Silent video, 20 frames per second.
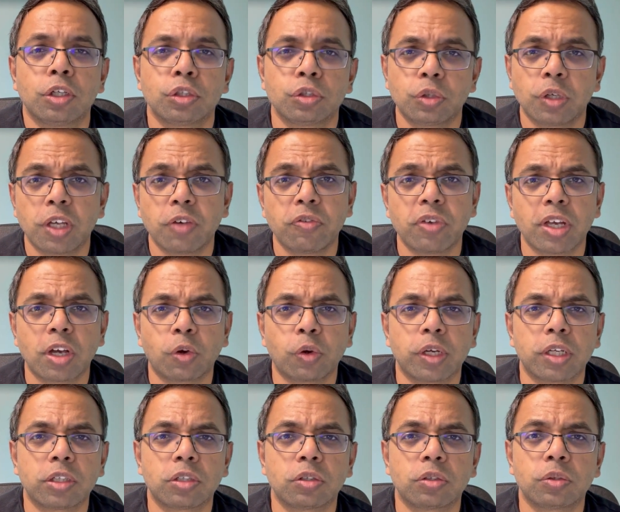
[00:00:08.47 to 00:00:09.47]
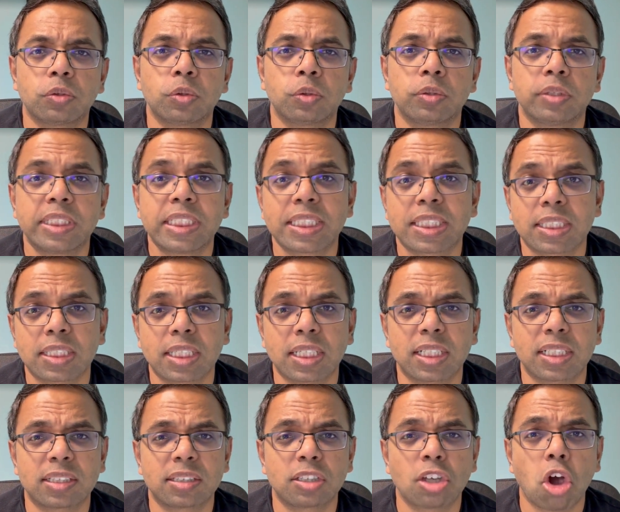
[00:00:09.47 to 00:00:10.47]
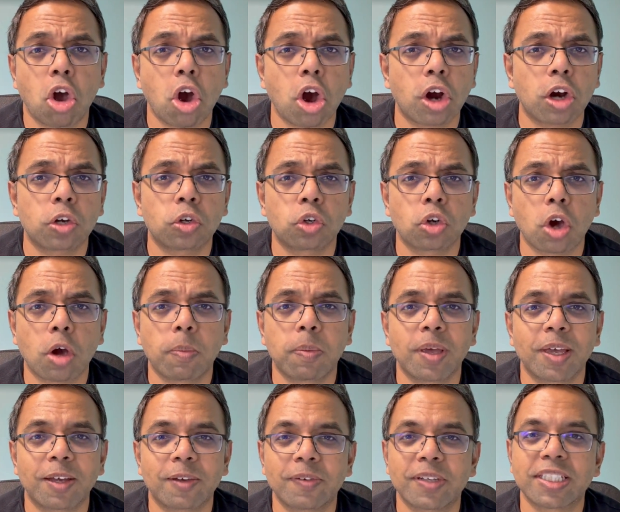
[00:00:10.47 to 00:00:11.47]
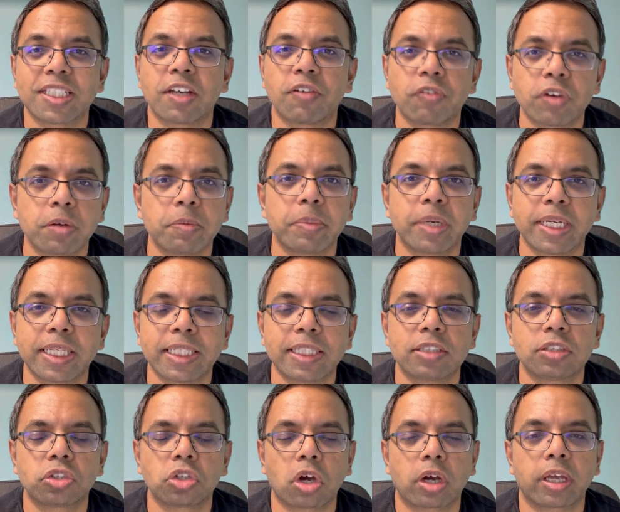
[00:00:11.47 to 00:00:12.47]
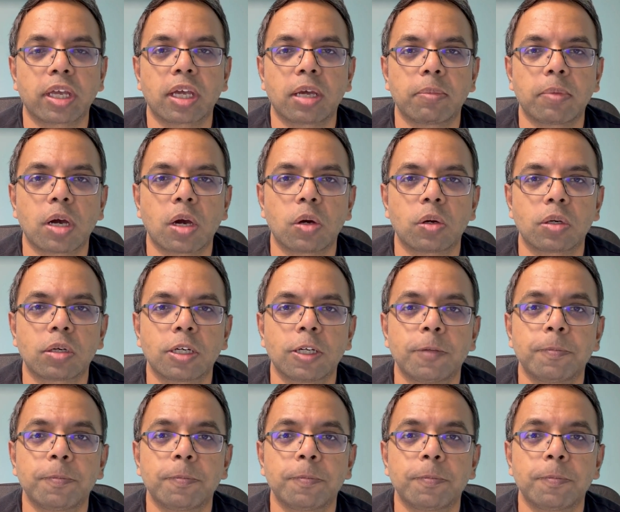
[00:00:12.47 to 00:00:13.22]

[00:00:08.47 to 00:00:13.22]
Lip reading: Today we are going to discuss the hot topic which everybody is talking about.